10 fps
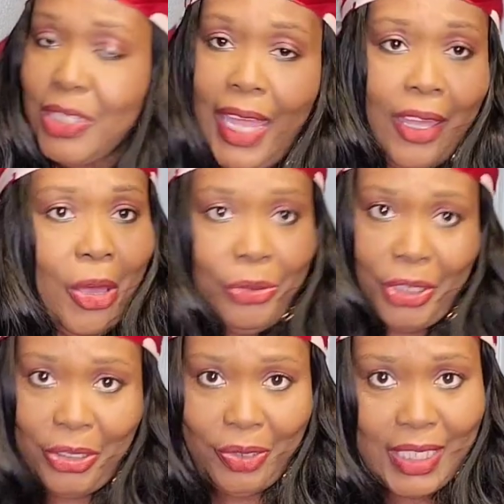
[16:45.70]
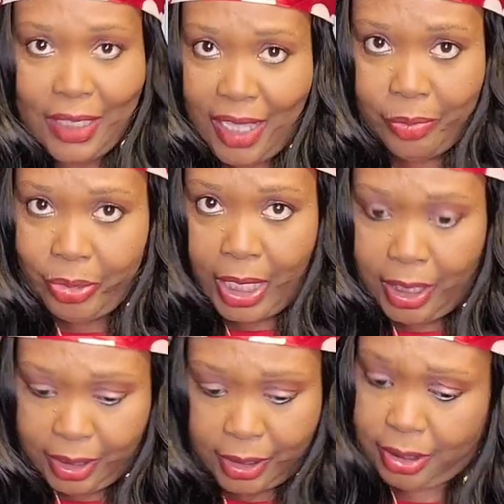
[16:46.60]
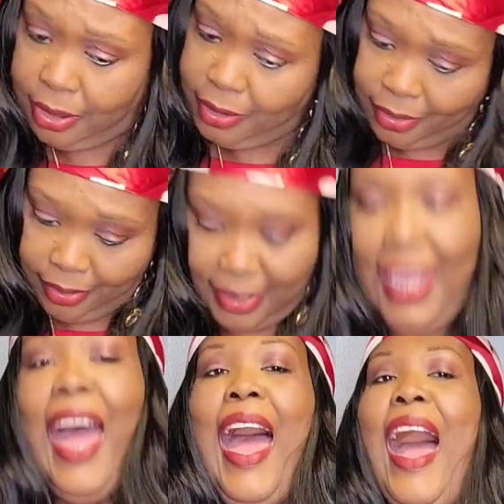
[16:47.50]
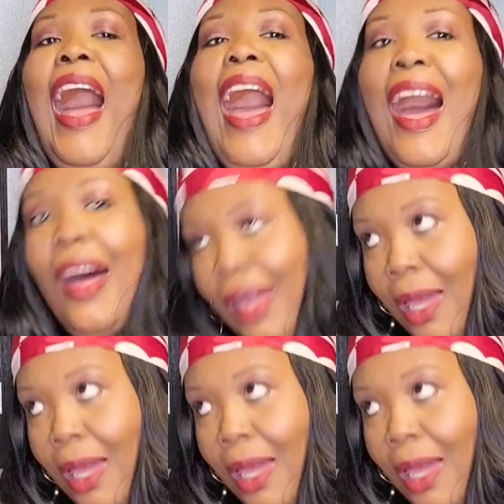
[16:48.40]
was like, oh no, you did not break.